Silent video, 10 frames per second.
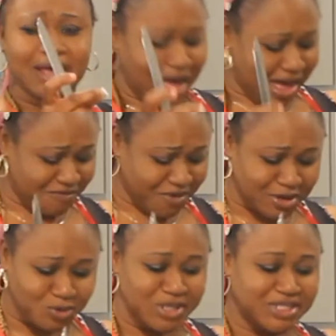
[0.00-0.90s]
Have
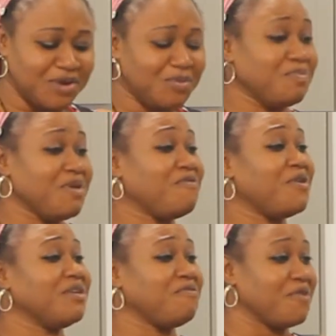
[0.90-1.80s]
cooked with someone
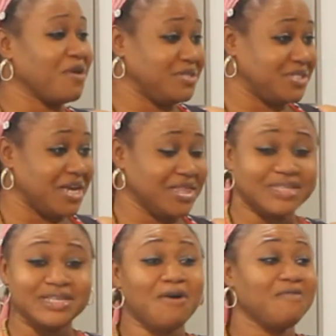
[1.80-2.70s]
before that forgot to take
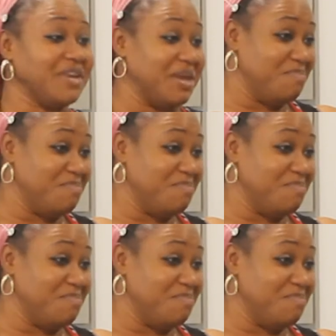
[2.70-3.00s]
this off and they